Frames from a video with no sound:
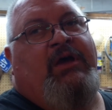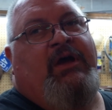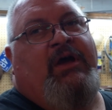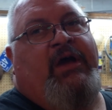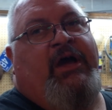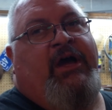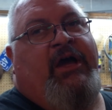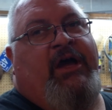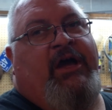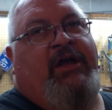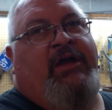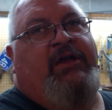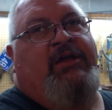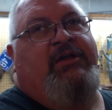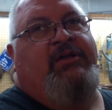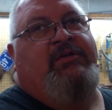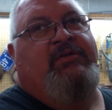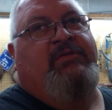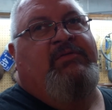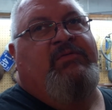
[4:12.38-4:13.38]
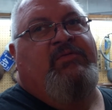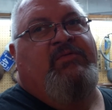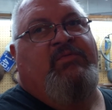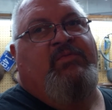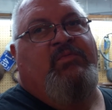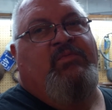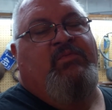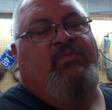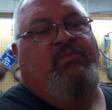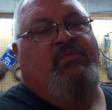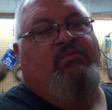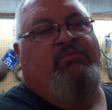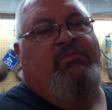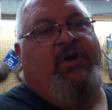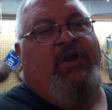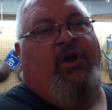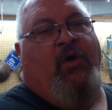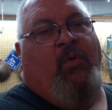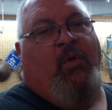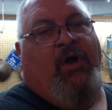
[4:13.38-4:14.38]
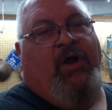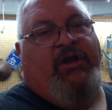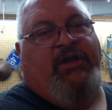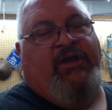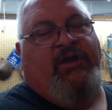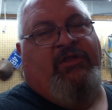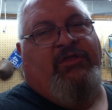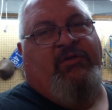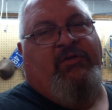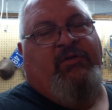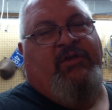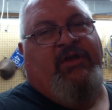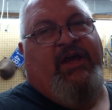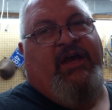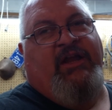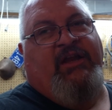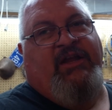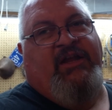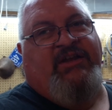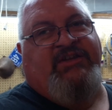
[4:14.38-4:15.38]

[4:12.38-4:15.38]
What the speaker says: But I'll walk you through that and the